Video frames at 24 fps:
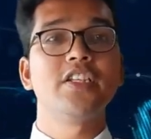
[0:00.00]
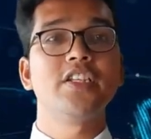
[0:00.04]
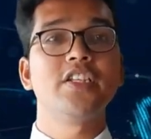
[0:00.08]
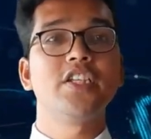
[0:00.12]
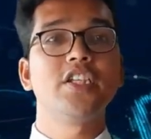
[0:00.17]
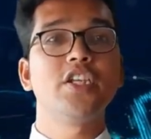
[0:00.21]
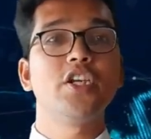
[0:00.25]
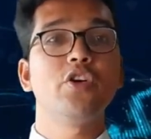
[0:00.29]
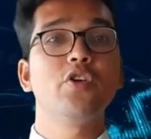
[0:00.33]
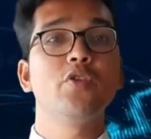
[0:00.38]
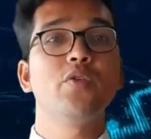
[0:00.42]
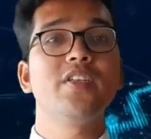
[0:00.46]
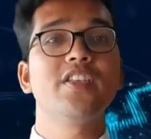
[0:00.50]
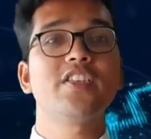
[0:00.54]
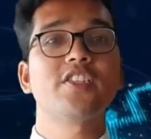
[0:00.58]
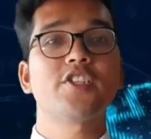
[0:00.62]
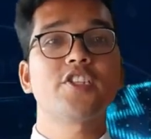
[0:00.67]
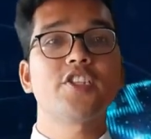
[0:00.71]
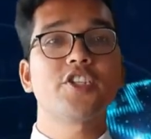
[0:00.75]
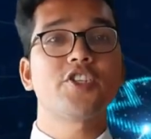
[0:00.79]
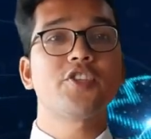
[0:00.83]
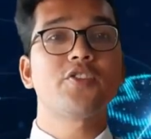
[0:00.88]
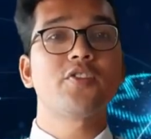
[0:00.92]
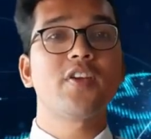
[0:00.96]

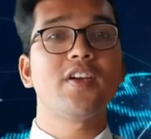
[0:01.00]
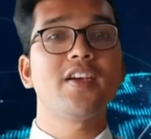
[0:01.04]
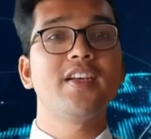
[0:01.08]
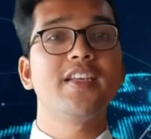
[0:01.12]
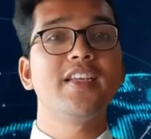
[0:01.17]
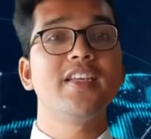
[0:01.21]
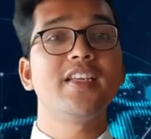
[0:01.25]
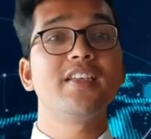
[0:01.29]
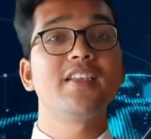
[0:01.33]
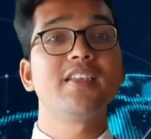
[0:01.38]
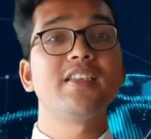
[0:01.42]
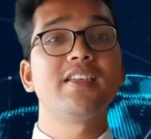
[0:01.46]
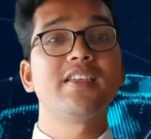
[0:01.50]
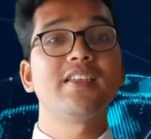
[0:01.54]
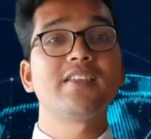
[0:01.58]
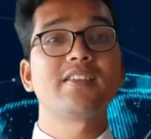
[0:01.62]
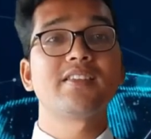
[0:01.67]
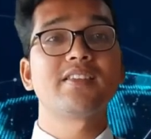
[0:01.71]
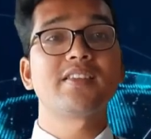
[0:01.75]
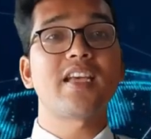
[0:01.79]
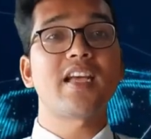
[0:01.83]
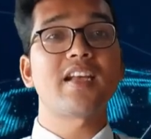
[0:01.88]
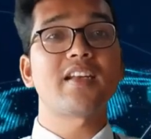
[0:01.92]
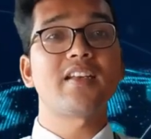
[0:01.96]
geostationary
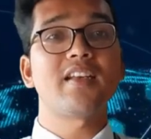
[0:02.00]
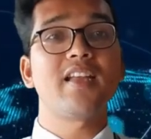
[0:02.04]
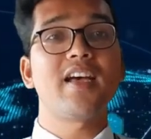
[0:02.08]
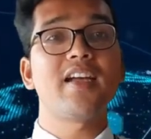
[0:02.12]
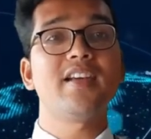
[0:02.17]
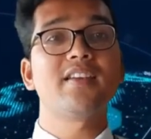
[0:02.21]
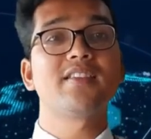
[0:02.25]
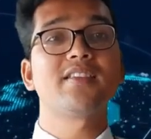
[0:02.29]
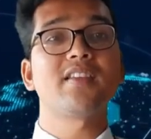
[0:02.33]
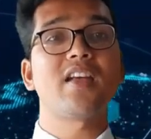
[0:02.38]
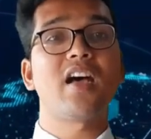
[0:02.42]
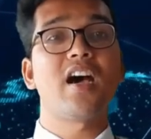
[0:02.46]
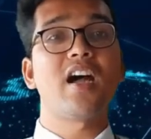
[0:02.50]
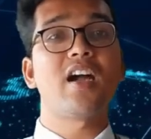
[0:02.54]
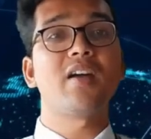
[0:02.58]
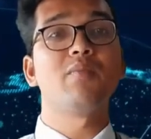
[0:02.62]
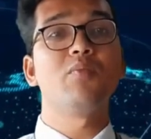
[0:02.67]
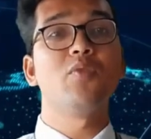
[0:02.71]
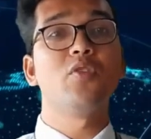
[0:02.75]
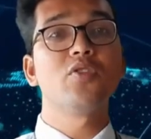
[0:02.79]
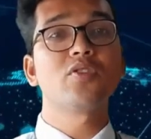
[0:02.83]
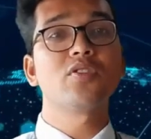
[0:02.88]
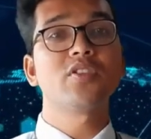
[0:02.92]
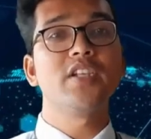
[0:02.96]
satellites are
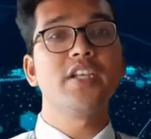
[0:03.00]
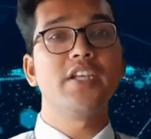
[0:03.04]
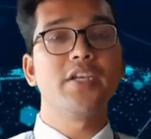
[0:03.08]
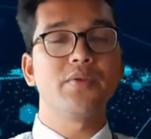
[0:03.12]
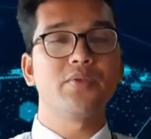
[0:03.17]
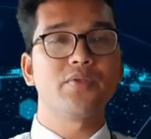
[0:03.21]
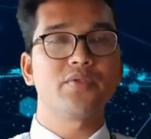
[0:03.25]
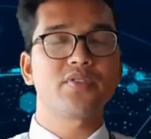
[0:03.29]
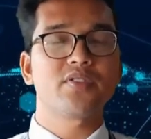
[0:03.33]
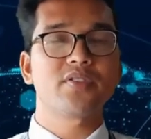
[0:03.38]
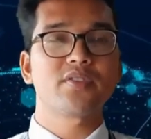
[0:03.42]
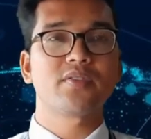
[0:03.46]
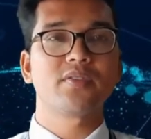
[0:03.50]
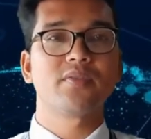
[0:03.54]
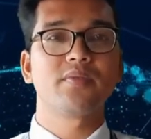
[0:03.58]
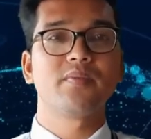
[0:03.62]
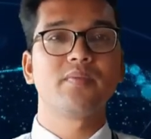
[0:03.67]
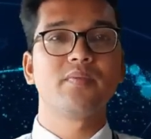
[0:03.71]
mostly used.